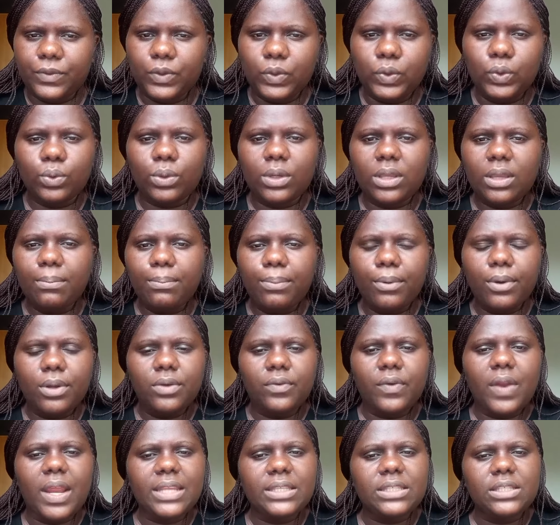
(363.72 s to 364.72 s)
to keep
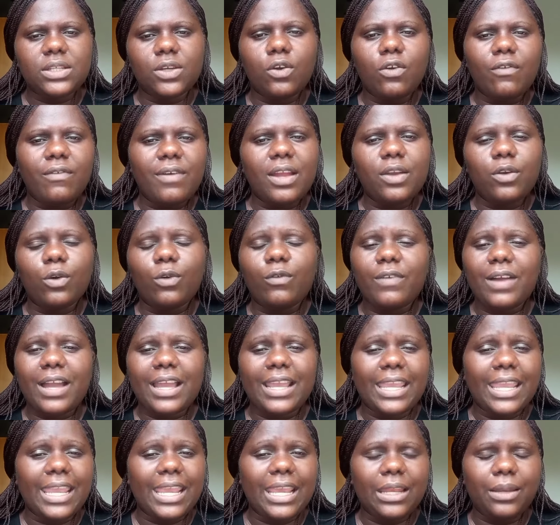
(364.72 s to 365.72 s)
on writing over and over
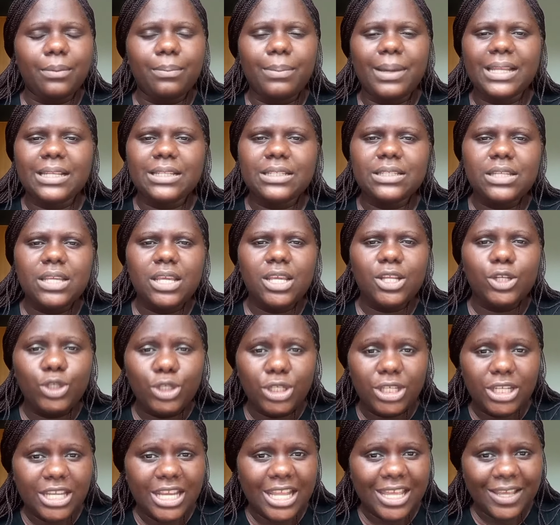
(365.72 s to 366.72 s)
again, but
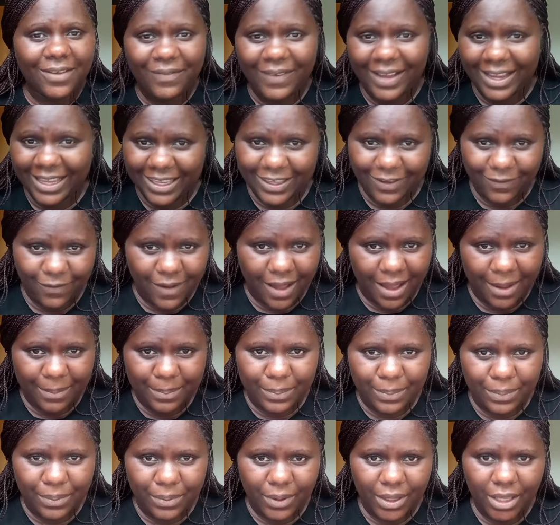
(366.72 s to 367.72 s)
never give up.
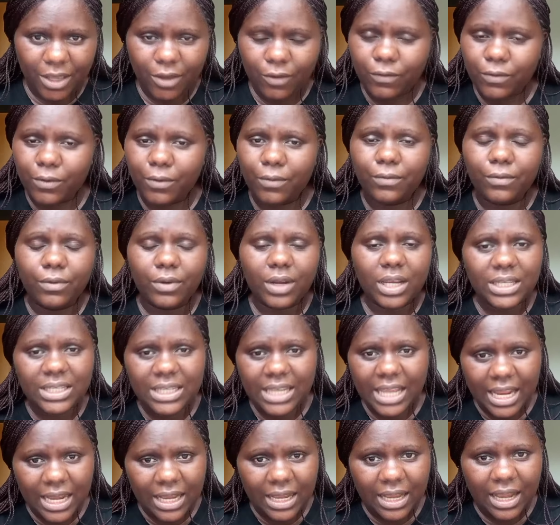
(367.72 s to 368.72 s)
If you've
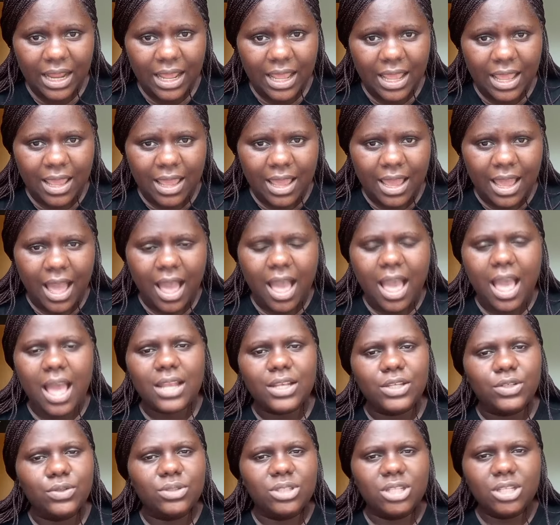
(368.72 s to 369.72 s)
written
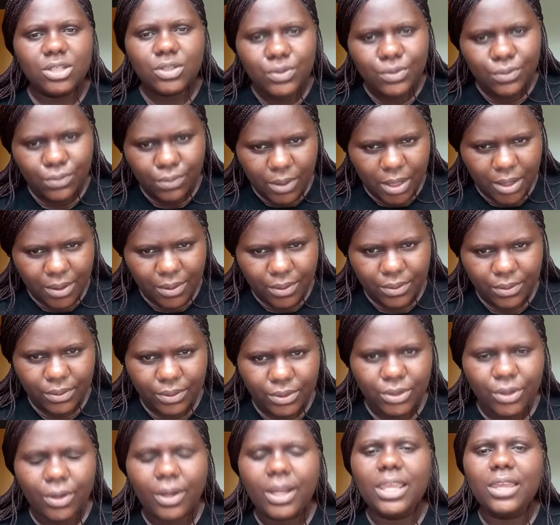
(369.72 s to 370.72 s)
and you didn't do well,
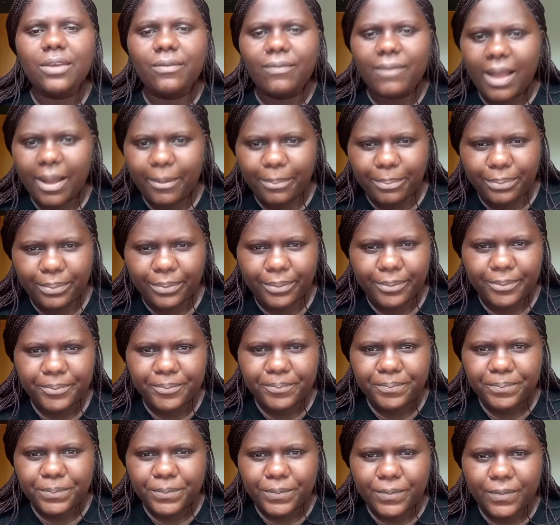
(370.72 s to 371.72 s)
don't give up.
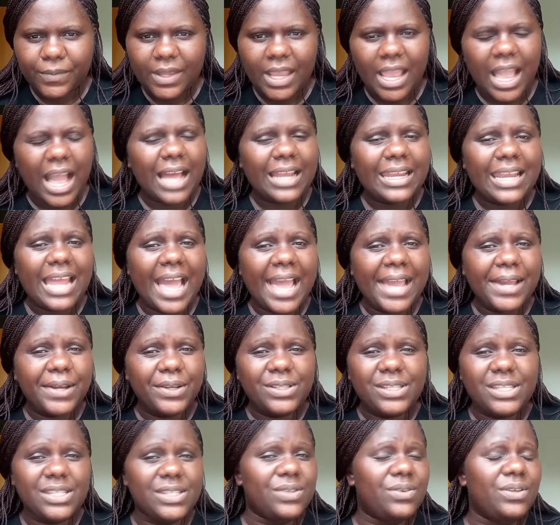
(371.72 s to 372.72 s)
And
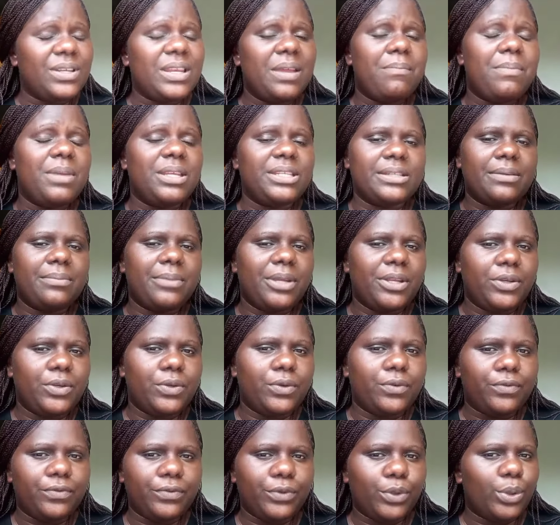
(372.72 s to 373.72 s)
IELTS is not a measurement
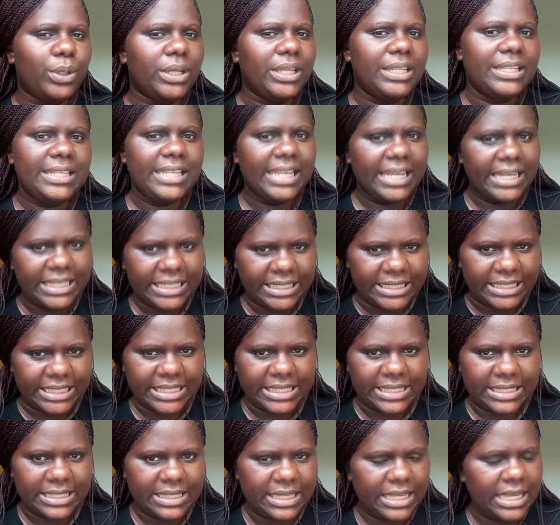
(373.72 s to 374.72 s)
of your
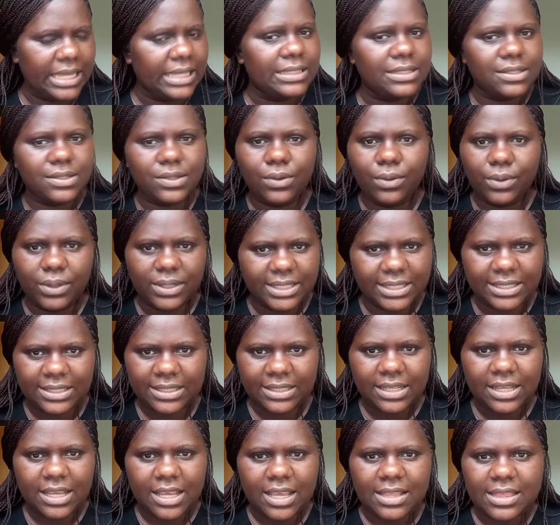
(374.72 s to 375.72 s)
intelligence. It's not.
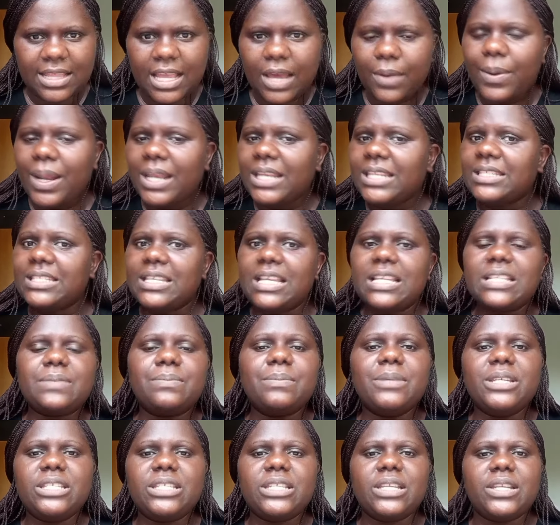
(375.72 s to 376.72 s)
That one is just
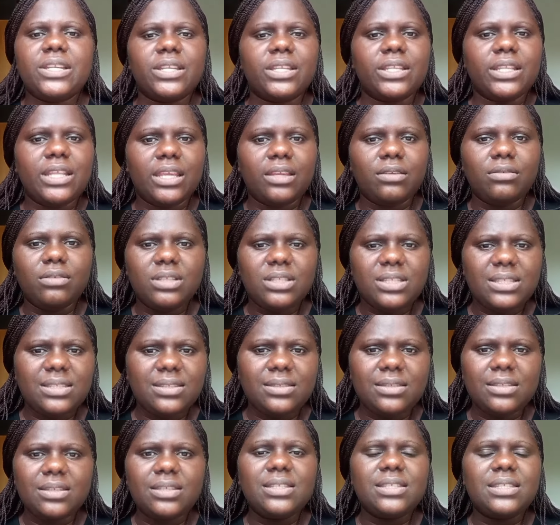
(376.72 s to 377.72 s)
measuring
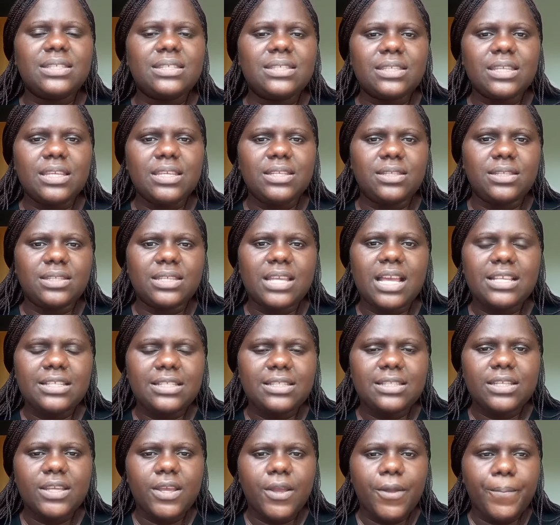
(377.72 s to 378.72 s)
it's
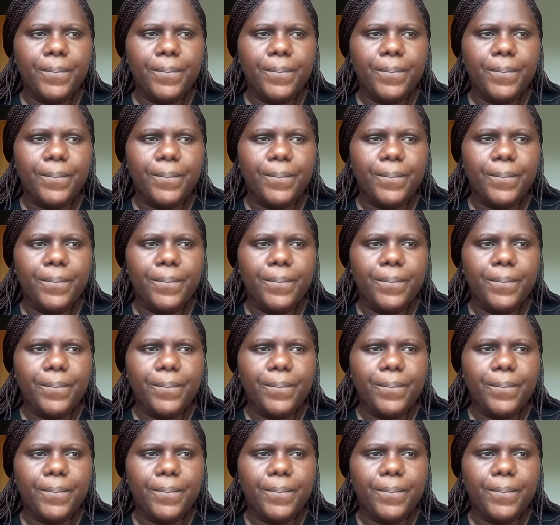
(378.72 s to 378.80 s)
just